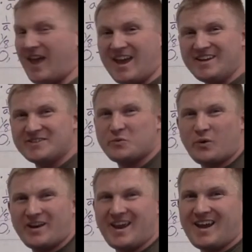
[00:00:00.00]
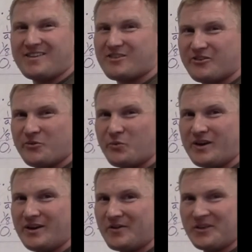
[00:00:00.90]
A is 1/8, we
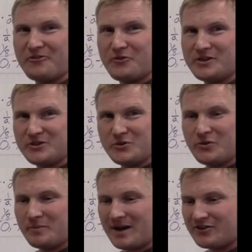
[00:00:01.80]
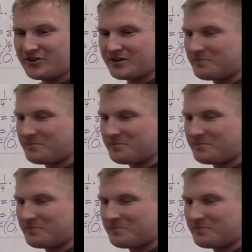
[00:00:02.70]
know that if we do the magic